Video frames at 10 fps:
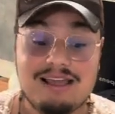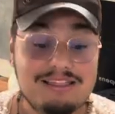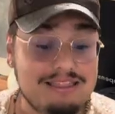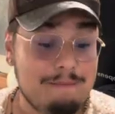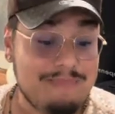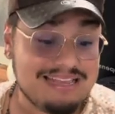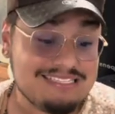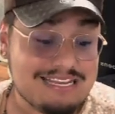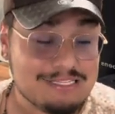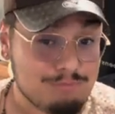the
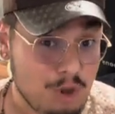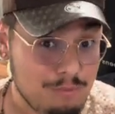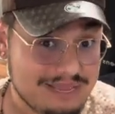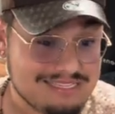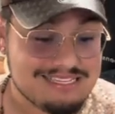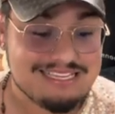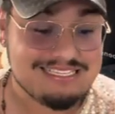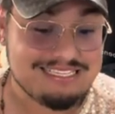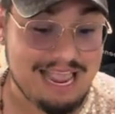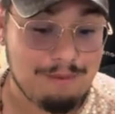messiest moments
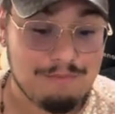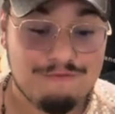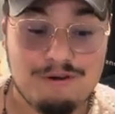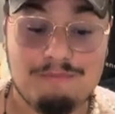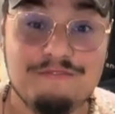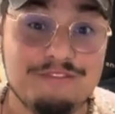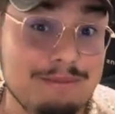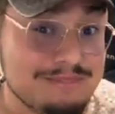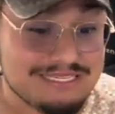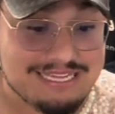stem from
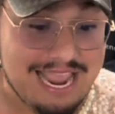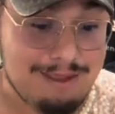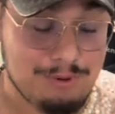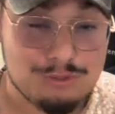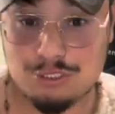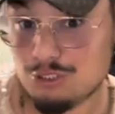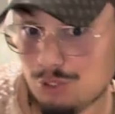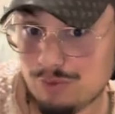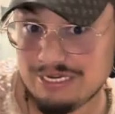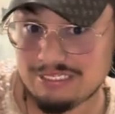flipped tables,
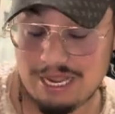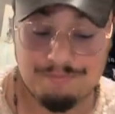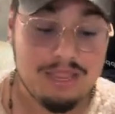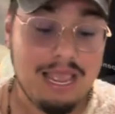Teresa,